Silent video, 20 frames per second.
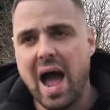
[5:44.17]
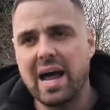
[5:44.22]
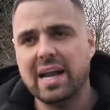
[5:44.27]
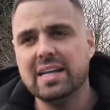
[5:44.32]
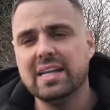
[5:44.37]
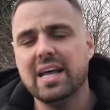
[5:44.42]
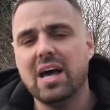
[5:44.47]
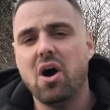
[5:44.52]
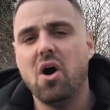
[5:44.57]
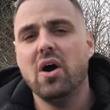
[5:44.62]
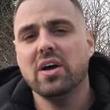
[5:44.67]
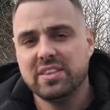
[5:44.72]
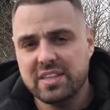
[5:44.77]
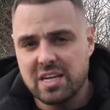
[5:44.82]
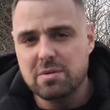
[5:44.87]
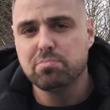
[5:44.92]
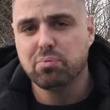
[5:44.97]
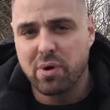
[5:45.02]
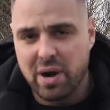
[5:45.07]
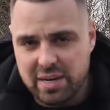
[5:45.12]
and I
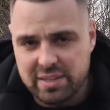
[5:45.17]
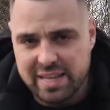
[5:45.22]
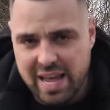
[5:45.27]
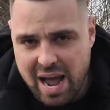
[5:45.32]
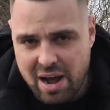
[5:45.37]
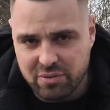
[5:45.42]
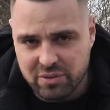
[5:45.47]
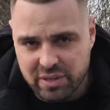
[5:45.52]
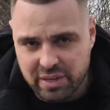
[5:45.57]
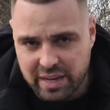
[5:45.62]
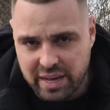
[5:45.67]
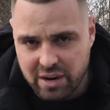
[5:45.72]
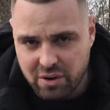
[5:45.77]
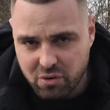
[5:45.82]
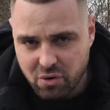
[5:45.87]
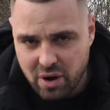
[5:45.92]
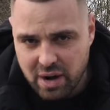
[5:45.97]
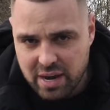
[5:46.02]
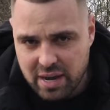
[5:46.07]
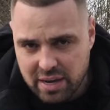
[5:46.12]
did break down in it,
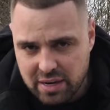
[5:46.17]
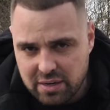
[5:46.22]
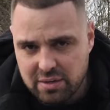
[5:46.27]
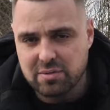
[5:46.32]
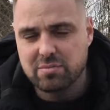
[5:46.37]
all right?